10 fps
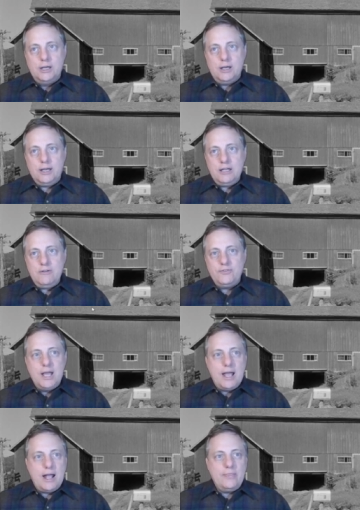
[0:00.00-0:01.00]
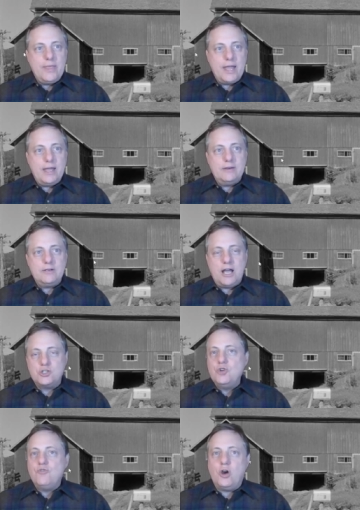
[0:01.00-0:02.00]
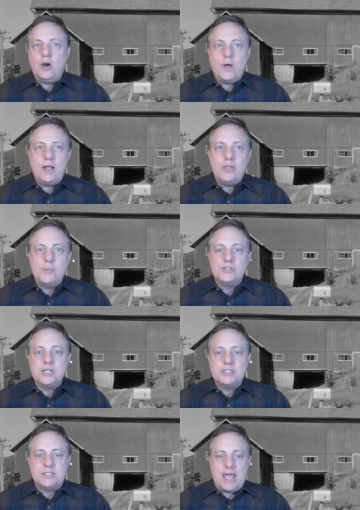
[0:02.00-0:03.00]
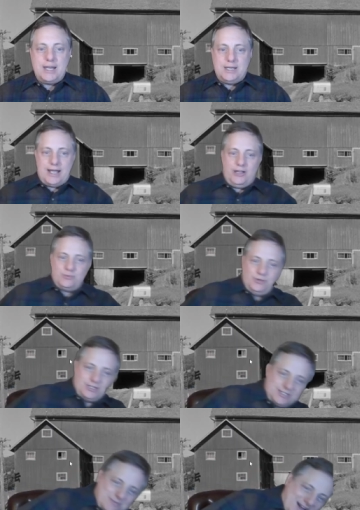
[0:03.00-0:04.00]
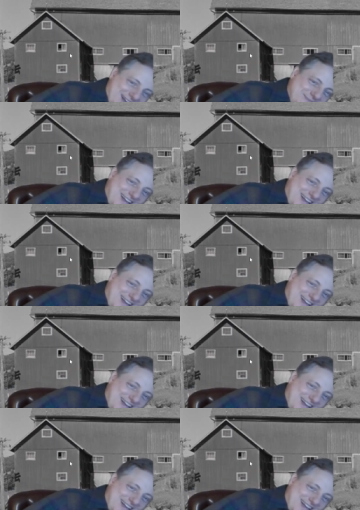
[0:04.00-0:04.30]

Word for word: lived, and then not too far away there was a tenant house where you can see behind